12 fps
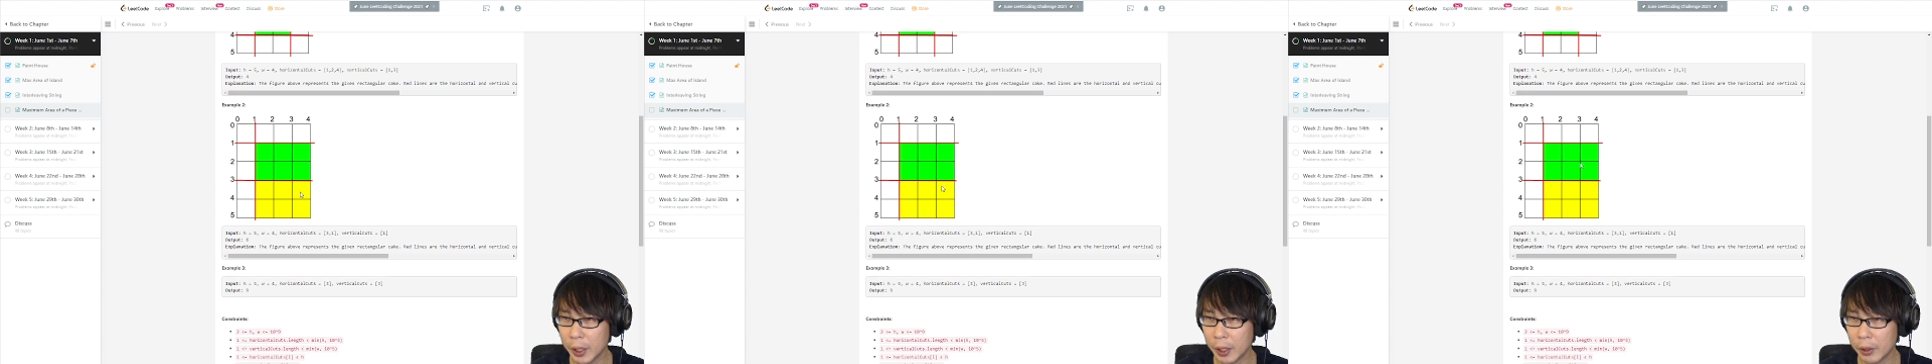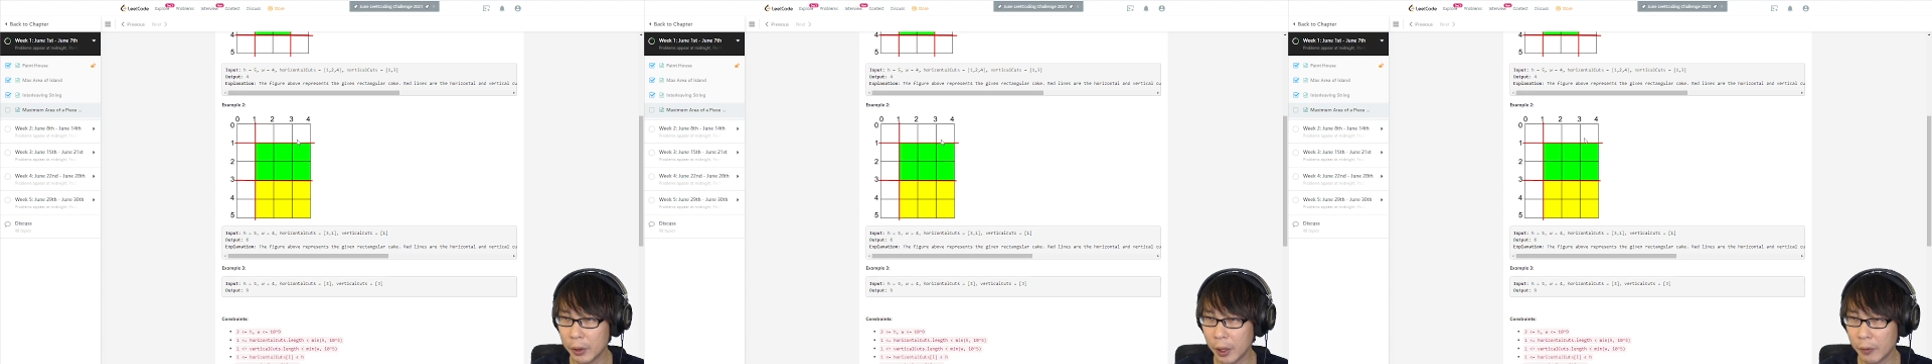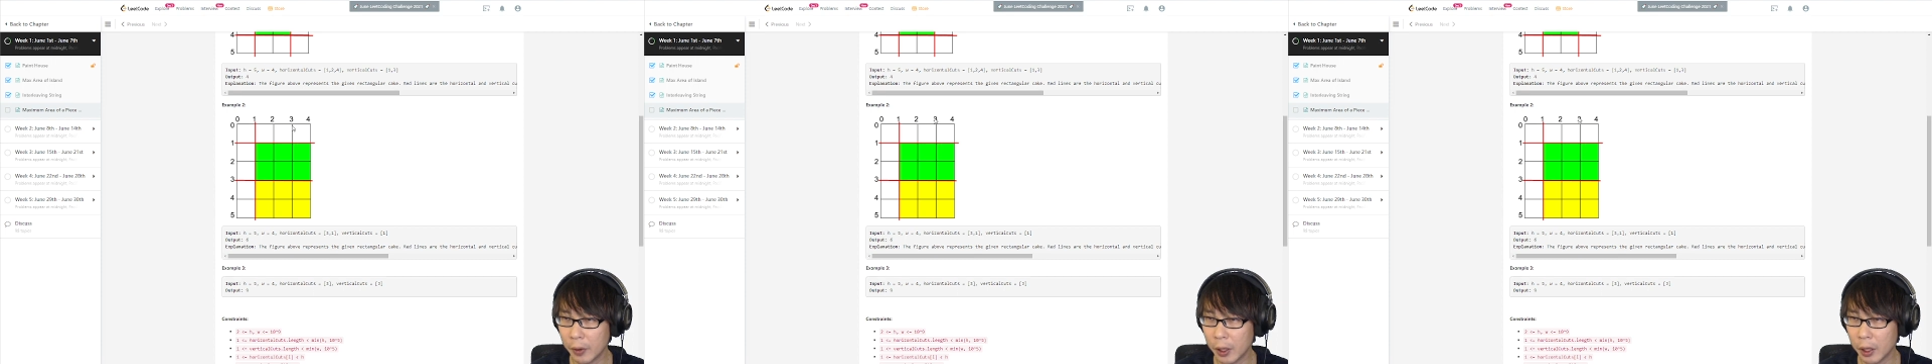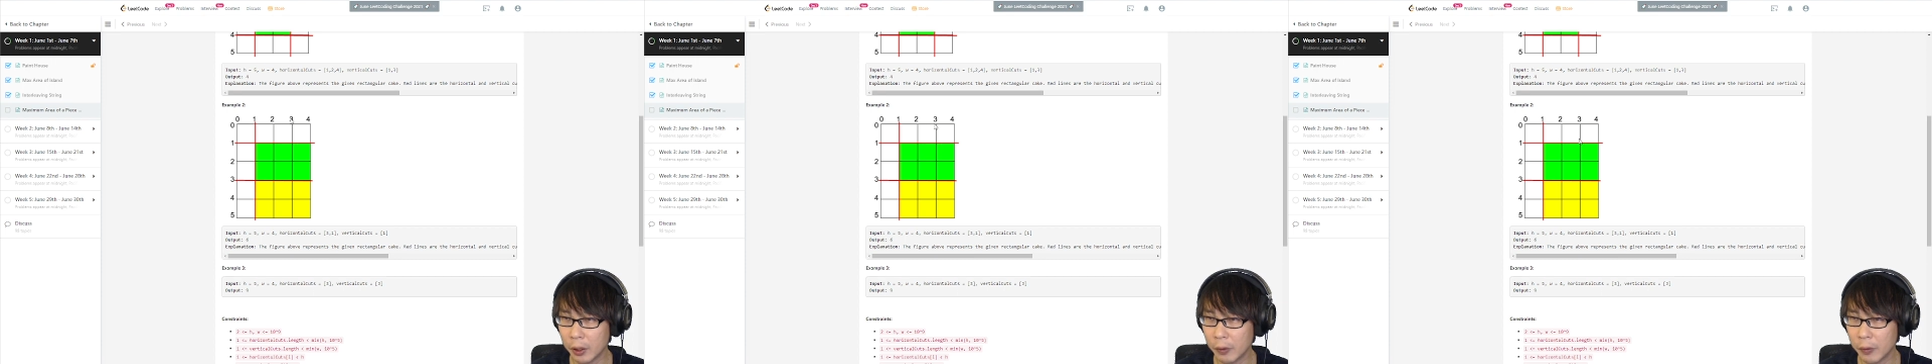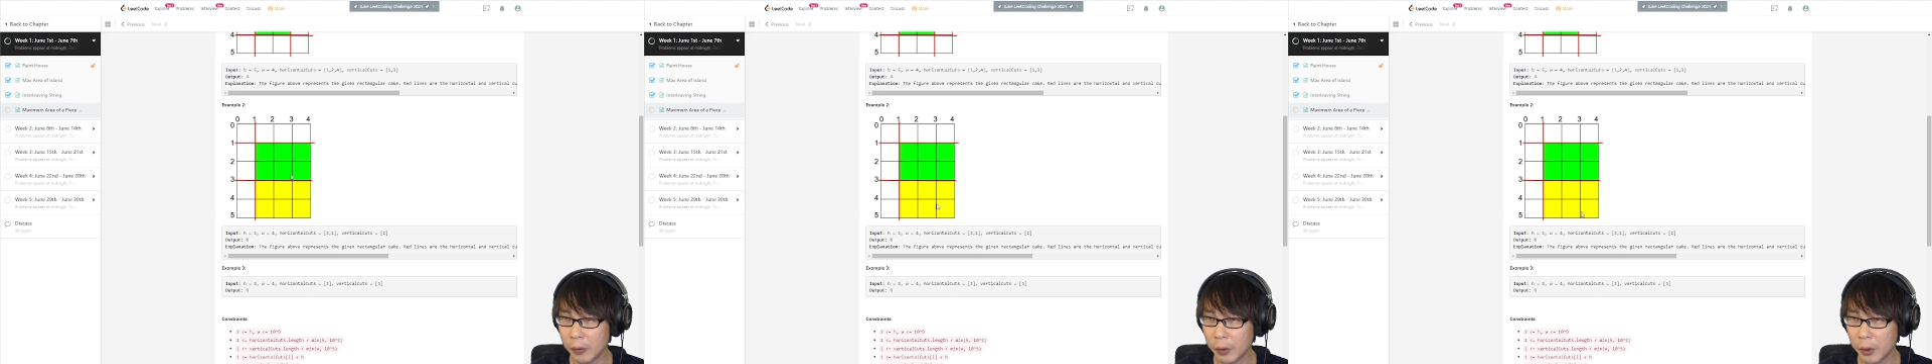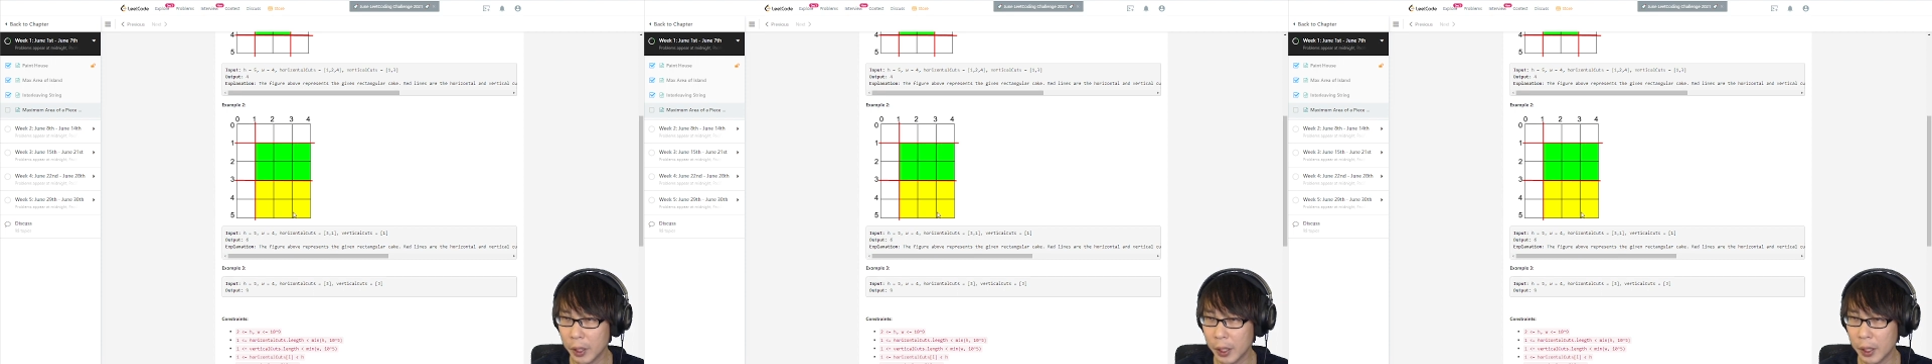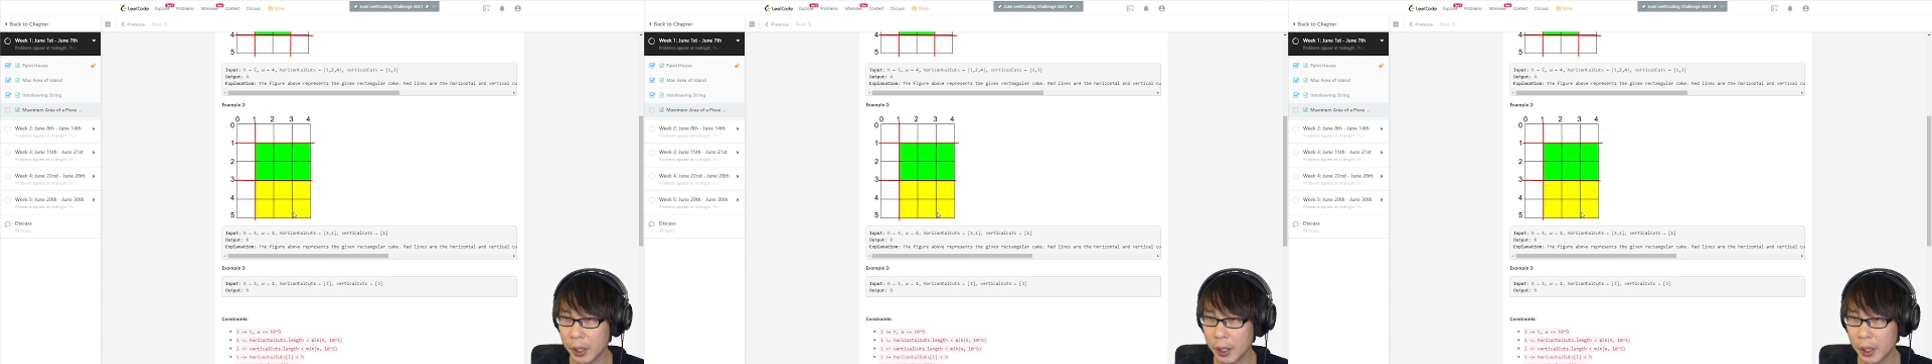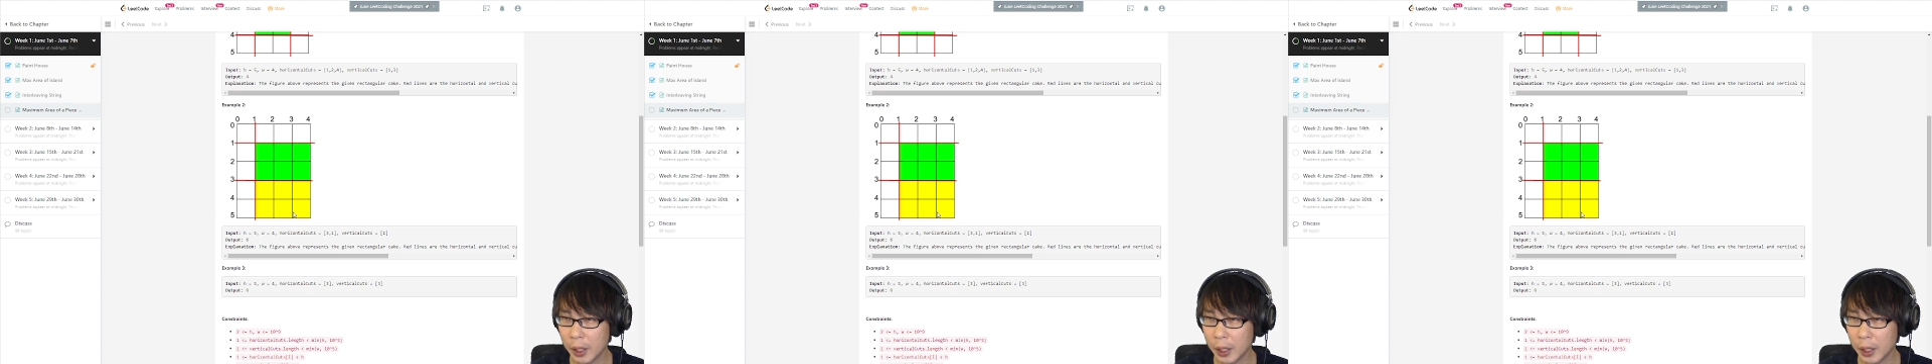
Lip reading: and you have a cut of 3,